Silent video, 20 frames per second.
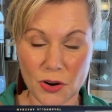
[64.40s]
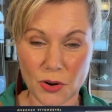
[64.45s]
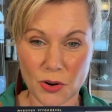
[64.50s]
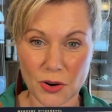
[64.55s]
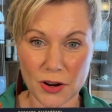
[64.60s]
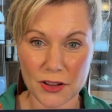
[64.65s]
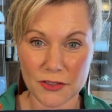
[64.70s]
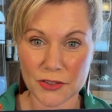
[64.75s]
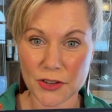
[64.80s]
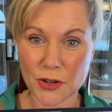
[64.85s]

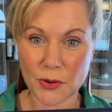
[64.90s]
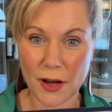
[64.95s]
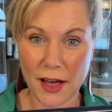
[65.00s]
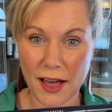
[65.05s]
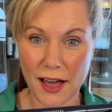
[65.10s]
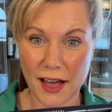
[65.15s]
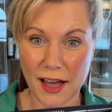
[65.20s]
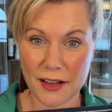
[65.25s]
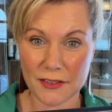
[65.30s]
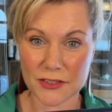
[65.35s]
if you
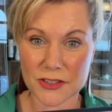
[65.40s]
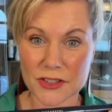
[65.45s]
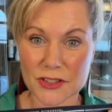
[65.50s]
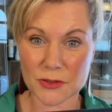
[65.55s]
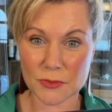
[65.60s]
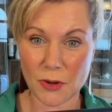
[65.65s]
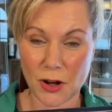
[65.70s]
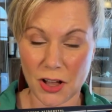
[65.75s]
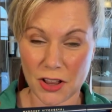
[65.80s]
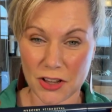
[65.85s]
have
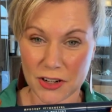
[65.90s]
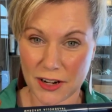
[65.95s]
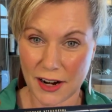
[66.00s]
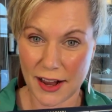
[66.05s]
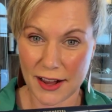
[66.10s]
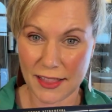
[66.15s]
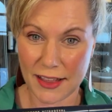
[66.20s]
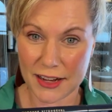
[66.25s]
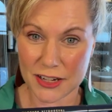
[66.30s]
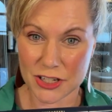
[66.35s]
smaller
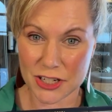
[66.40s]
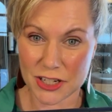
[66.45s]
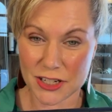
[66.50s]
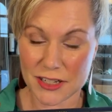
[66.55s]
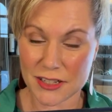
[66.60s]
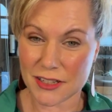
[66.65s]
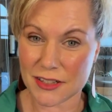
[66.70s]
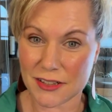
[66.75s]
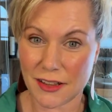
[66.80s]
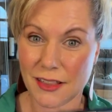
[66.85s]

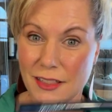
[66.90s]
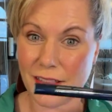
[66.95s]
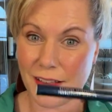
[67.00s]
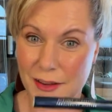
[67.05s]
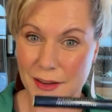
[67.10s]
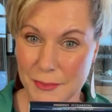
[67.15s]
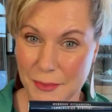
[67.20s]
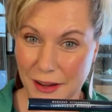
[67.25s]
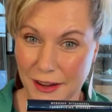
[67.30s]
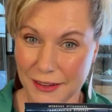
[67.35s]
eyelashes, like
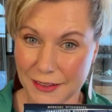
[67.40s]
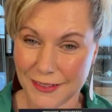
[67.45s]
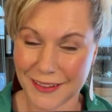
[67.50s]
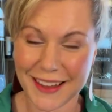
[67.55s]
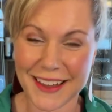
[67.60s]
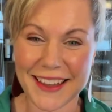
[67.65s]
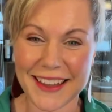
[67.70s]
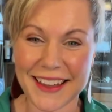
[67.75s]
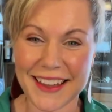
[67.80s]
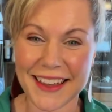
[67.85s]
mine,
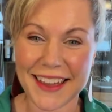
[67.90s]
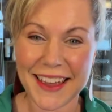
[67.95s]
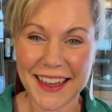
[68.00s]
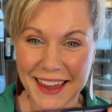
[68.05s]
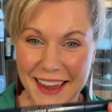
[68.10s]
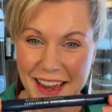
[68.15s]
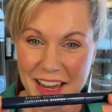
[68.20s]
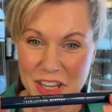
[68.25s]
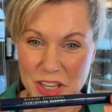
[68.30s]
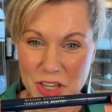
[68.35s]

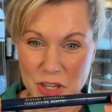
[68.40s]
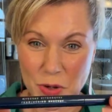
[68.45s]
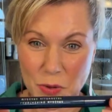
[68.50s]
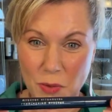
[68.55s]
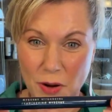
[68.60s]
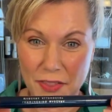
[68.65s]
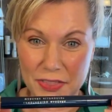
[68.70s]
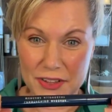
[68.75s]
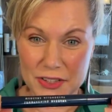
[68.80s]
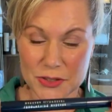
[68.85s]
you
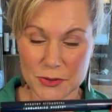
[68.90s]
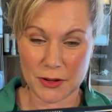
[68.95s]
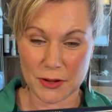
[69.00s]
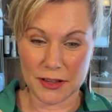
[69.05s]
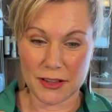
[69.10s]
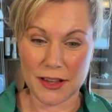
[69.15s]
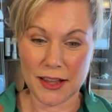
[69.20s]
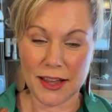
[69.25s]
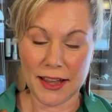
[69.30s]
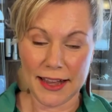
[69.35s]
want this one.
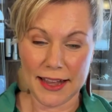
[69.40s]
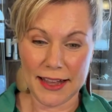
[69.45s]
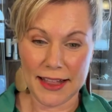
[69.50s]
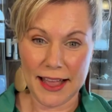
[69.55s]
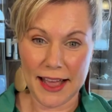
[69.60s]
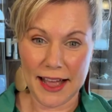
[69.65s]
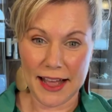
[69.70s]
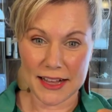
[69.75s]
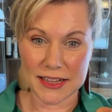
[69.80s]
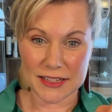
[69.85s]
It
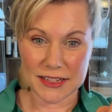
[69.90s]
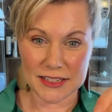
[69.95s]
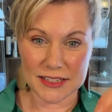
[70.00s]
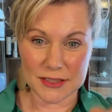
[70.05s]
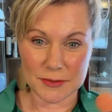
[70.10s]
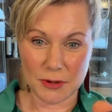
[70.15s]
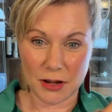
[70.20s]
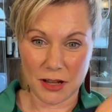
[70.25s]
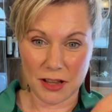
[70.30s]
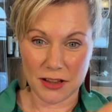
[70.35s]
has a
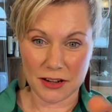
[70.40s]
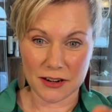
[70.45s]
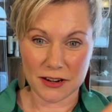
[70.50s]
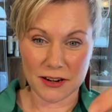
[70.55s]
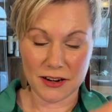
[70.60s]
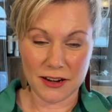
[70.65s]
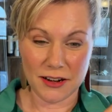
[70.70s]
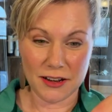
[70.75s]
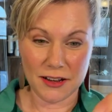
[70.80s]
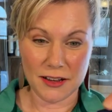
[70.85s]
smaller
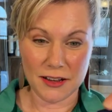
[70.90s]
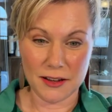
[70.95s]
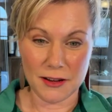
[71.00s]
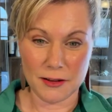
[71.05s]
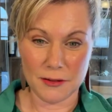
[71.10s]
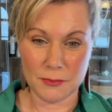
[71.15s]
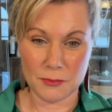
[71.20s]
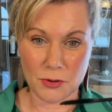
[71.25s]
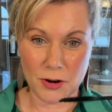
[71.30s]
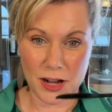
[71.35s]

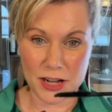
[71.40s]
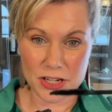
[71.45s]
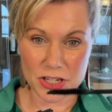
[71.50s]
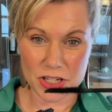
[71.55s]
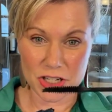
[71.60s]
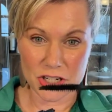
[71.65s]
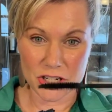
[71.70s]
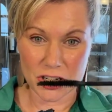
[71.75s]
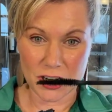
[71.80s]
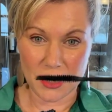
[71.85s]

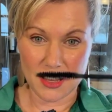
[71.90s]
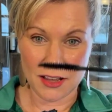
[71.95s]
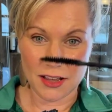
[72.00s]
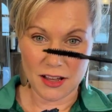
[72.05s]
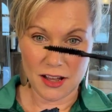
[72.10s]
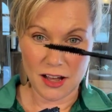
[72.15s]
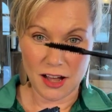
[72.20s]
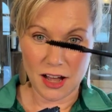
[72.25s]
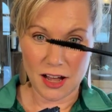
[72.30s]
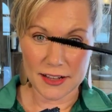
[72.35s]
brush
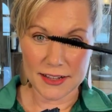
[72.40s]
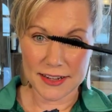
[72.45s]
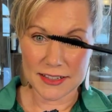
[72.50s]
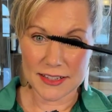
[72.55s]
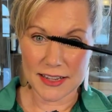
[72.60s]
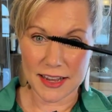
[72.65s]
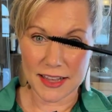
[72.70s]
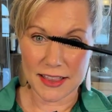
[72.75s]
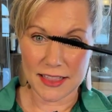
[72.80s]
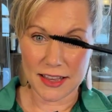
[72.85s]
on it,
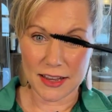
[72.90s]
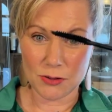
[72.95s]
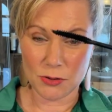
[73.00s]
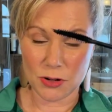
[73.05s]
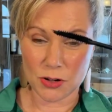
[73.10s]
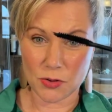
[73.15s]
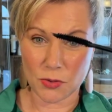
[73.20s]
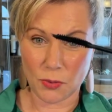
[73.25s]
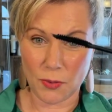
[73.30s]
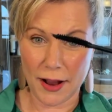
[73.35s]
and it will
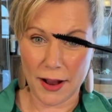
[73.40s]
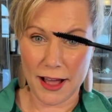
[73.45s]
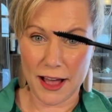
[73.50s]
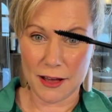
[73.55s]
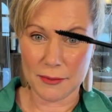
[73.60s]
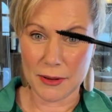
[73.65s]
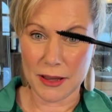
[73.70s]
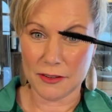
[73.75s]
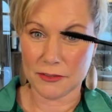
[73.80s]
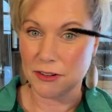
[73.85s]
grab
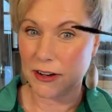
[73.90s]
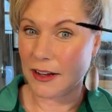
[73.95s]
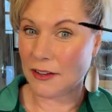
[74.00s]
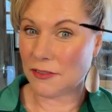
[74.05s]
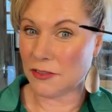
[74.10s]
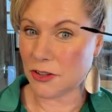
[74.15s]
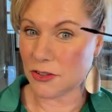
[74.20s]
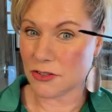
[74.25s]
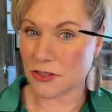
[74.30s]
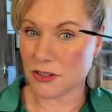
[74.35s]
every of
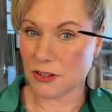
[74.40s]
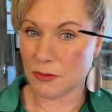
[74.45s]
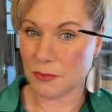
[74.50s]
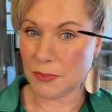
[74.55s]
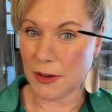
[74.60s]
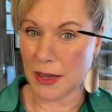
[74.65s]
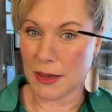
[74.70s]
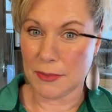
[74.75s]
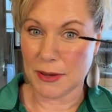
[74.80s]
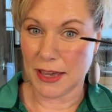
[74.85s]
those little
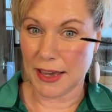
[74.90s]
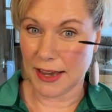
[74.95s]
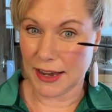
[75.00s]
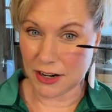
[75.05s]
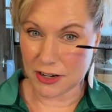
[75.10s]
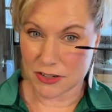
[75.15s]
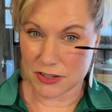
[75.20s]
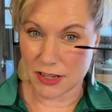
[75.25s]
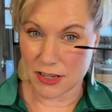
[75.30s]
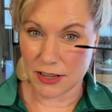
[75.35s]
baby
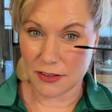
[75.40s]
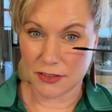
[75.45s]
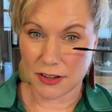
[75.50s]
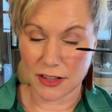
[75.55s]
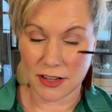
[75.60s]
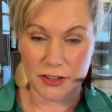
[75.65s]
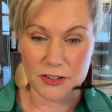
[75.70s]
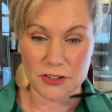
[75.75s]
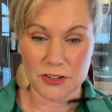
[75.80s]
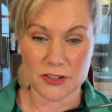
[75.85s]
hairs, even
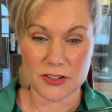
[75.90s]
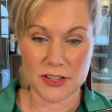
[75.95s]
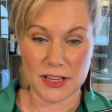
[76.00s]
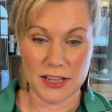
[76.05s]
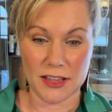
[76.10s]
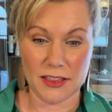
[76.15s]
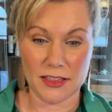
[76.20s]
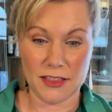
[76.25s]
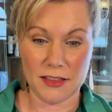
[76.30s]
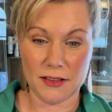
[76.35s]

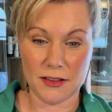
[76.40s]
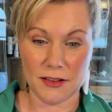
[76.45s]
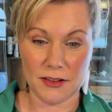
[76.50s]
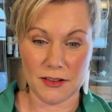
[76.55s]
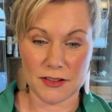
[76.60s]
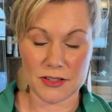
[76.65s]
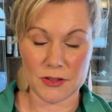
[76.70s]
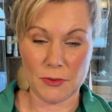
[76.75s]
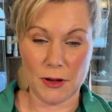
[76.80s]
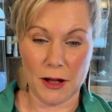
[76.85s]
underneath as
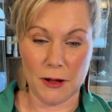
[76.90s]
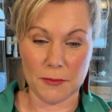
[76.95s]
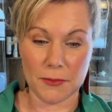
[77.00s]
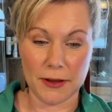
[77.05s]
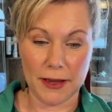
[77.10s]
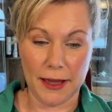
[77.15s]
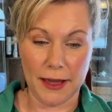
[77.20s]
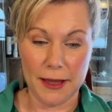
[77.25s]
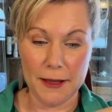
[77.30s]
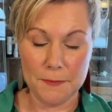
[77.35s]
well,
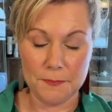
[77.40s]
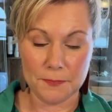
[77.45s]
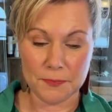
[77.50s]
okay?